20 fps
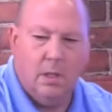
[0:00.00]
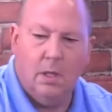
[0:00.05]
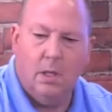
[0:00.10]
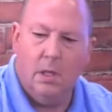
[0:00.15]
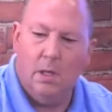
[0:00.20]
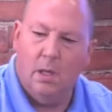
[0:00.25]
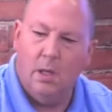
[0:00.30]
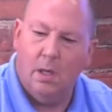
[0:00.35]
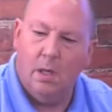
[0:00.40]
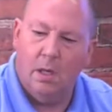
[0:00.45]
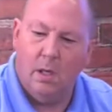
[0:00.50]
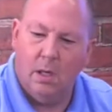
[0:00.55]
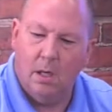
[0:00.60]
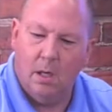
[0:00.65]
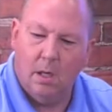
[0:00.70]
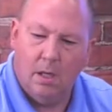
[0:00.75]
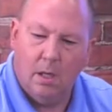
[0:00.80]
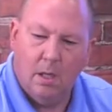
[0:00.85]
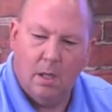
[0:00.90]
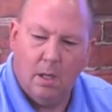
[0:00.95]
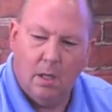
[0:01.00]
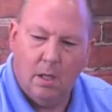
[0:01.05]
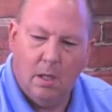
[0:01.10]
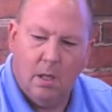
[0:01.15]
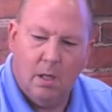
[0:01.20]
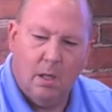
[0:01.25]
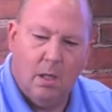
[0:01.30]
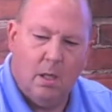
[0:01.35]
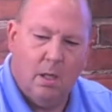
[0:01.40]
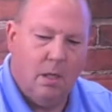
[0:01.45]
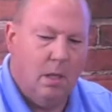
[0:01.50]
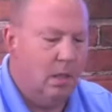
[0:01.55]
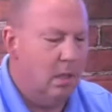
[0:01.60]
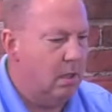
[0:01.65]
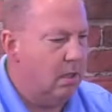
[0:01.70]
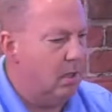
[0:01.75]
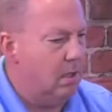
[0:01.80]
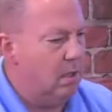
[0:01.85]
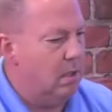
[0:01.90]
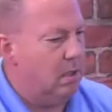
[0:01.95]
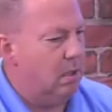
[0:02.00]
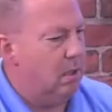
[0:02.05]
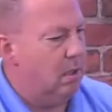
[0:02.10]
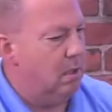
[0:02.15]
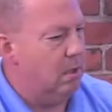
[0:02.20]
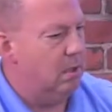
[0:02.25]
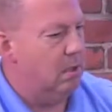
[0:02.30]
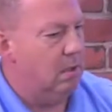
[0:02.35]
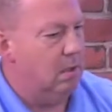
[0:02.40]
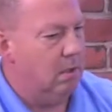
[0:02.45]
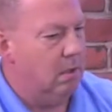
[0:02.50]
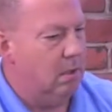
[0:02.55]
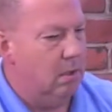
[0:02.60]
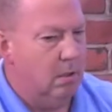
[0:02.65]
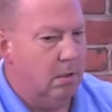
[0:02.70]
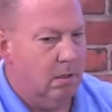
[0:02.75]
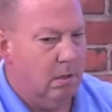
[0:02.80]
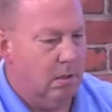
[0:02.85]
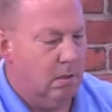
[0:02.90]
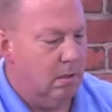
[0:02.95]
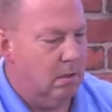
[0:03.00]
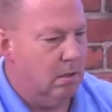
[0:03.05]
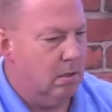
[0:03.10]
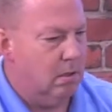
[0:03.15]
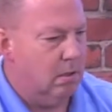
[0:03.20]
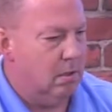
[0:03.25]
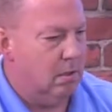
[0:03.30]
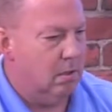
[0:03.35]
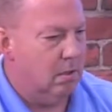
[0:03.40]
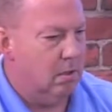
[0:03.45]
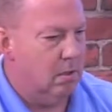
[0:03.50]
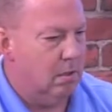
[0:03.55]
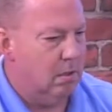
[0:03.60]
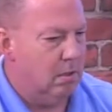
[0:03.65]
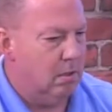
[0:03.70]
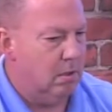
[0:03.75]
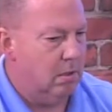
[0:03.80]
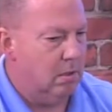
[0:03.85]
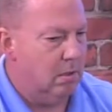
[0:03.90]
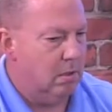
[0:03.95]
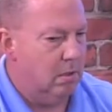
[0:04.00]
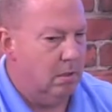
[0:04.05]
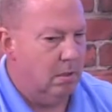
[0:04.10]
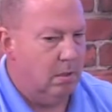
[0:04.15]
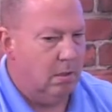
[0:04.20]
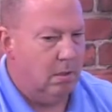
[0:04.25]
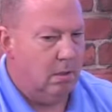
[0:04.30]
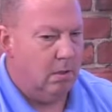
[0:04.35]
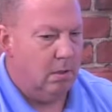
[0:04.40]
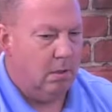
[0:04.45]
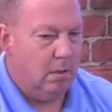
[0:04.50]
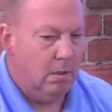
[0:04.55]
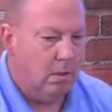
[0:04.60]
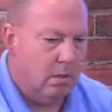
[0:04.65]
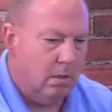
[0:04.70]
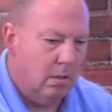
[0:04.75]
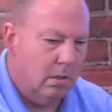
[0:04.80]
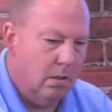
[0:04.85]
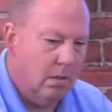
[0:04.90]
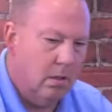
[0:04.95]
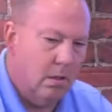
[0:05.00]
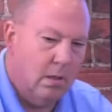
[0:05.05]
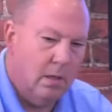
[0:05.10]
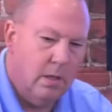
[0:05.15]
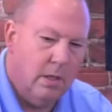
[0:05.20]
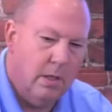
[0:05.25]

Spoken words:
[no speech]